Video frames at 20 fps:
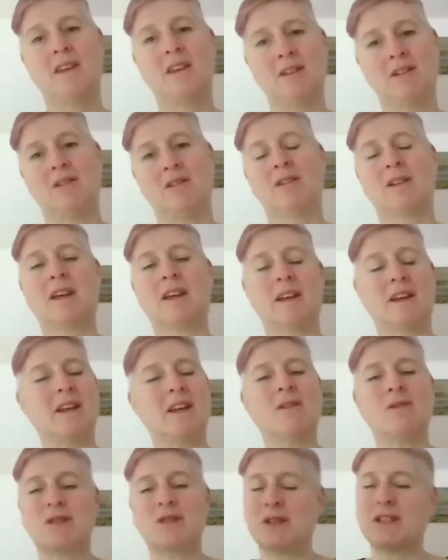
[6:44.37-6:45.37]
you.
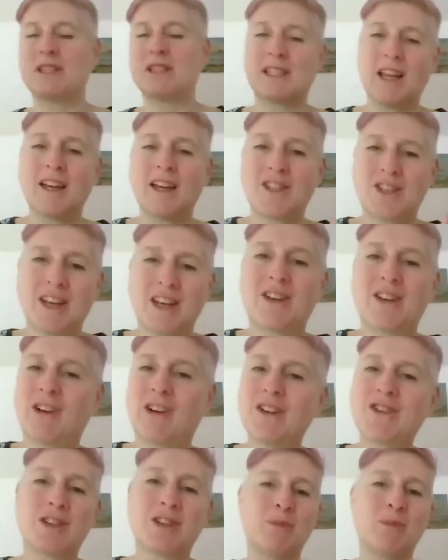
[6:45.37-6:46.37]
It was a slight
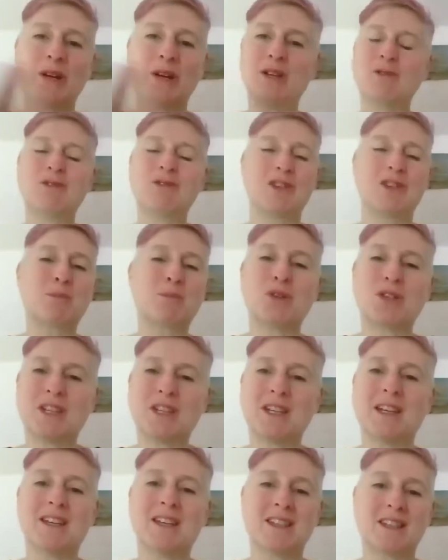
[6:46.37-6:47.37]
digression, but you were just
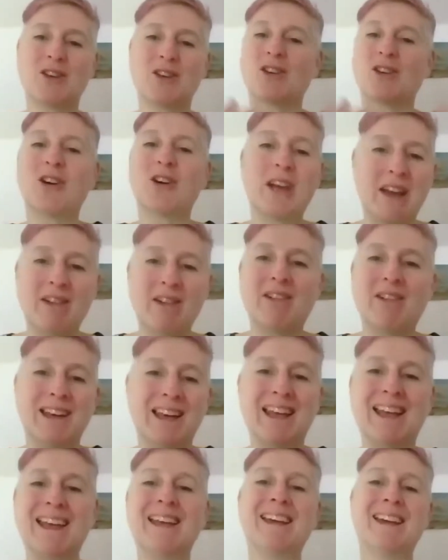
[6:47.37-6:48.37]
putting it so
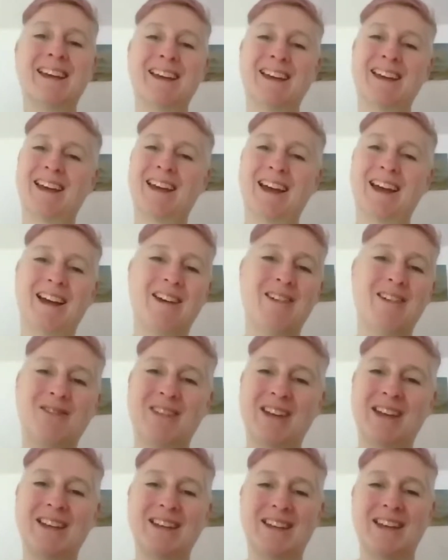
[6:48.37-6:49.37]
coherently. I
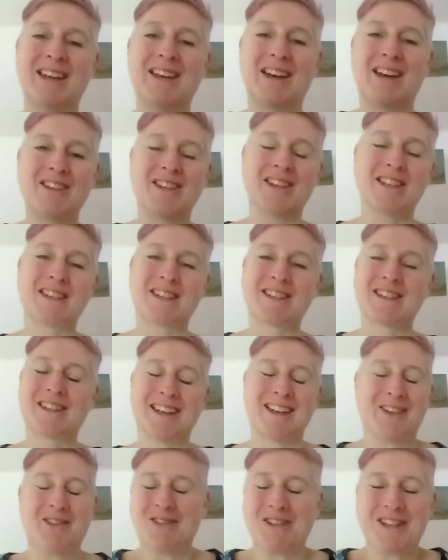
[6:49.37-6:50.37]

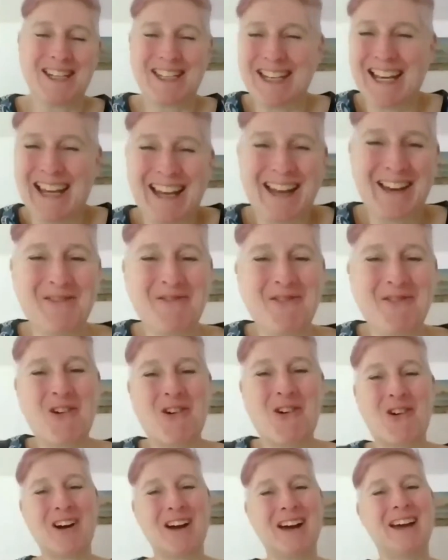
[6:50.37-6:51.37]
wanted to hear
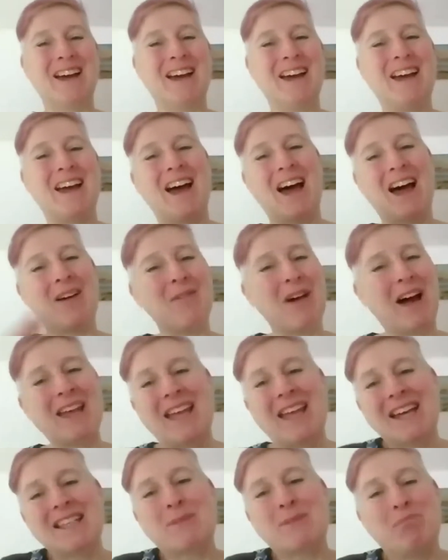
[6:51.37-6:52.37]
more. But I
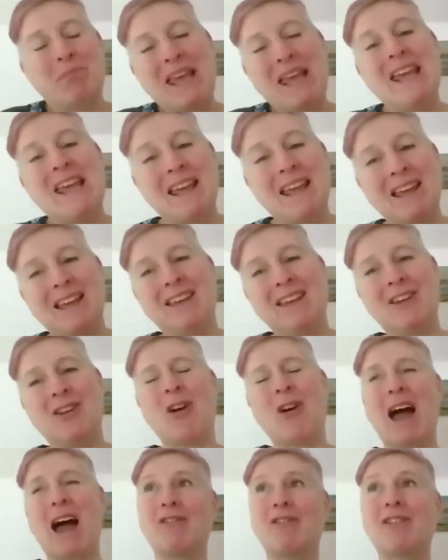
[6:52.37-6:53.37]
guess
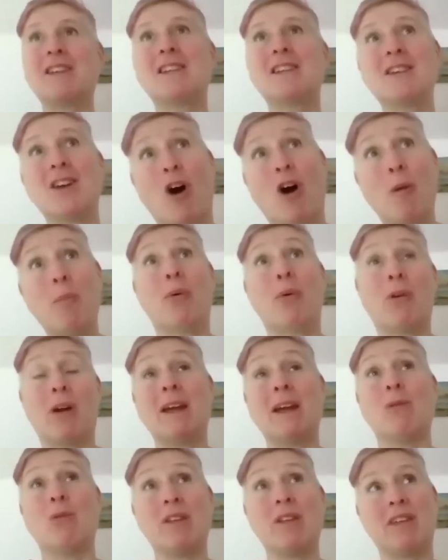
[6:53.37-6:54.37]
having to
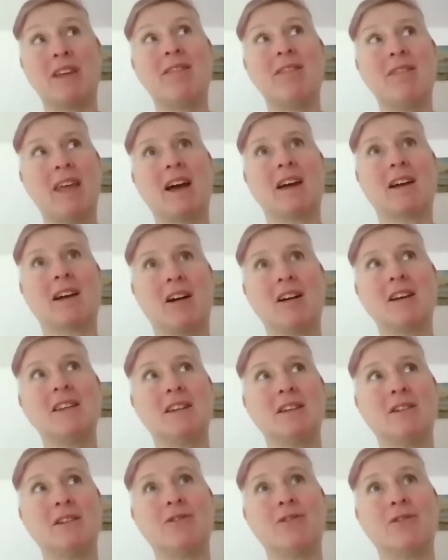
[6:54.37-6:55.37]
operate within that kind
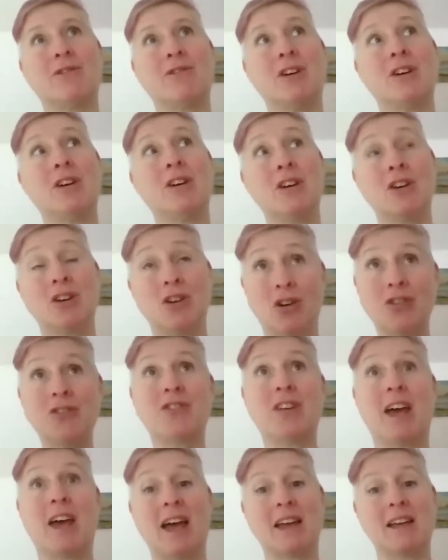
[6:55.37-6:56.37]
of
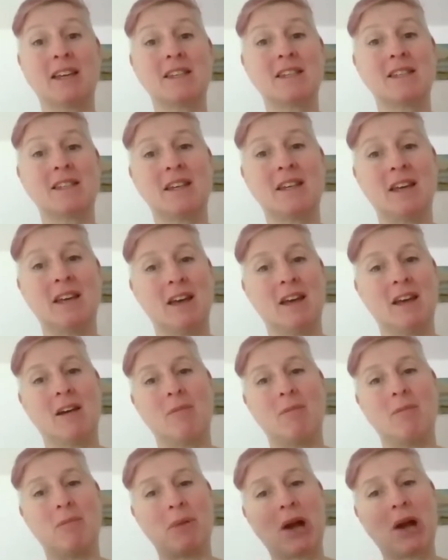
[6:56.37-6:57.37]
context,
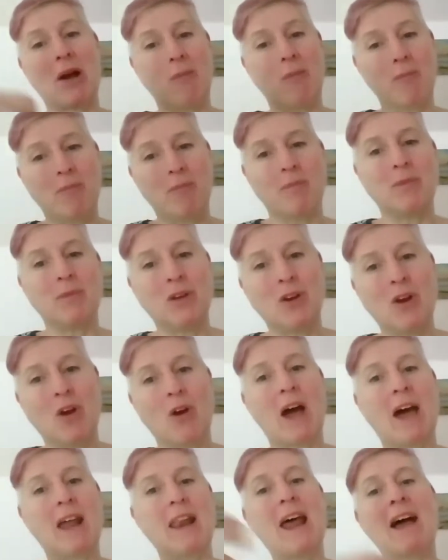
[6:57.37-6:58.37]
but
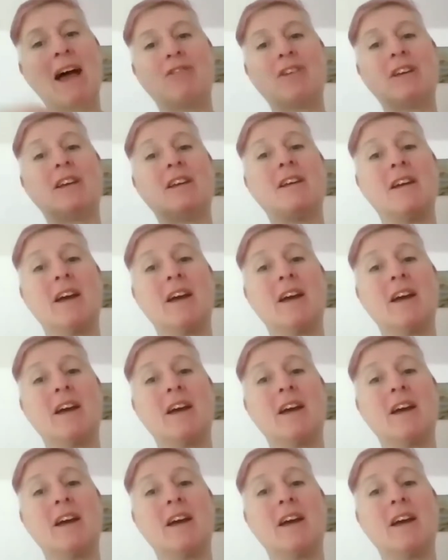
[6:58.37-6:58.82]
and having